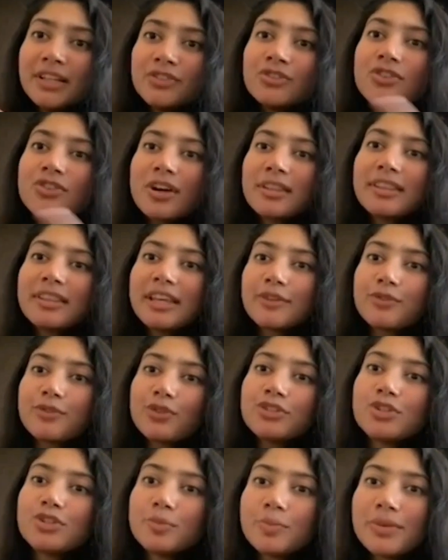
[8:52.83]
You're not there
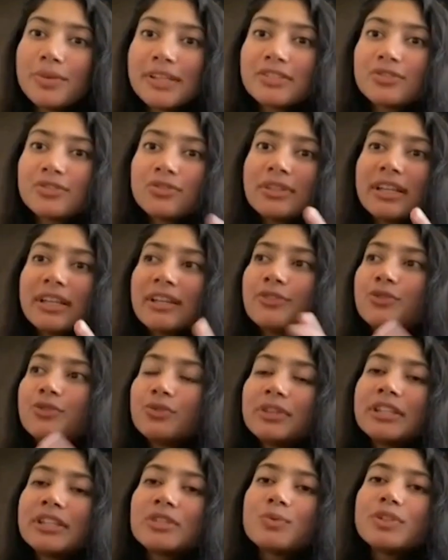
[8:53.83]
for the oppressed. So there are a
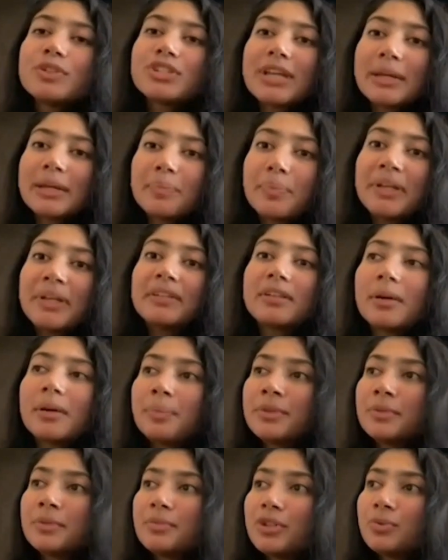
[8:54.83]
few things which I picked
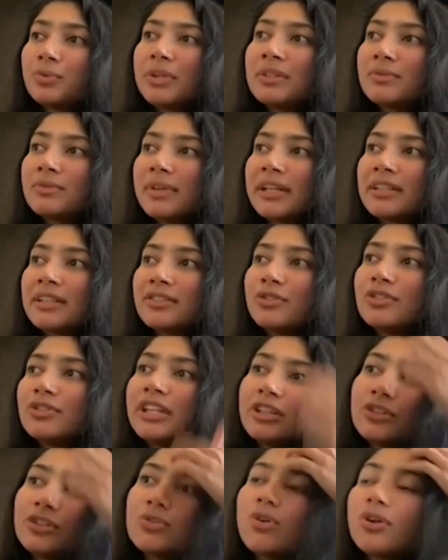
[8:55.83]
up in between where you
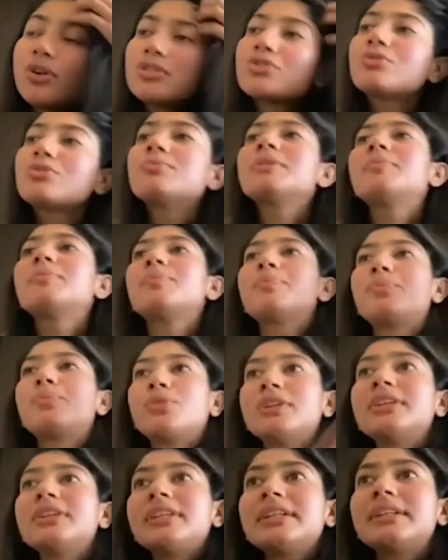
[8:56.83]
need to also be
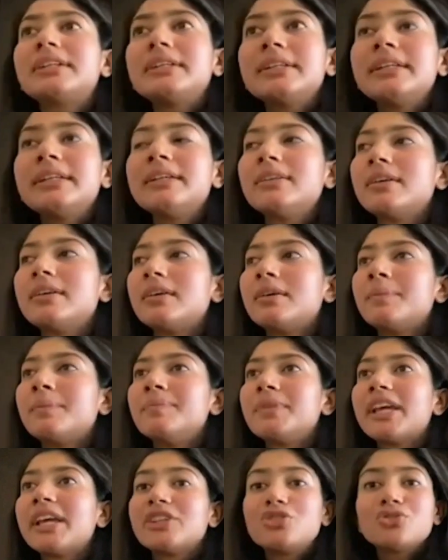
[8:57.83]
politically
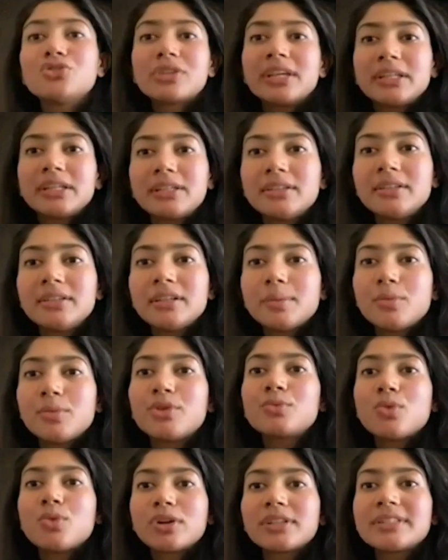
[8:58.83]
educated
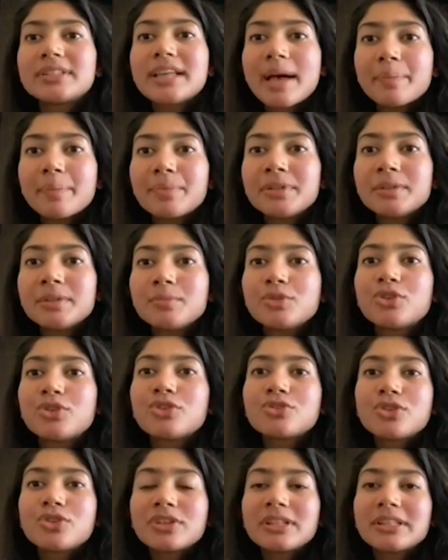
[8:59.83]
about what is happening,
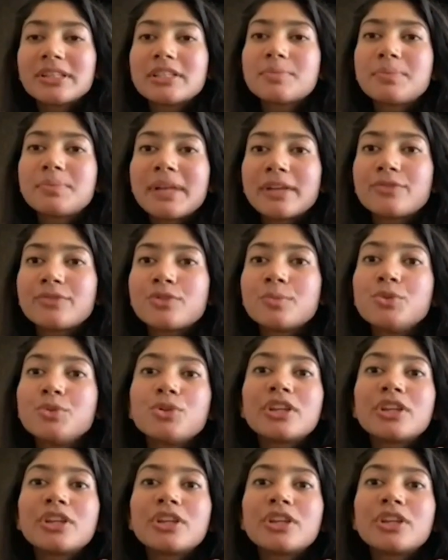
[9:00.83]
because you're in this platform.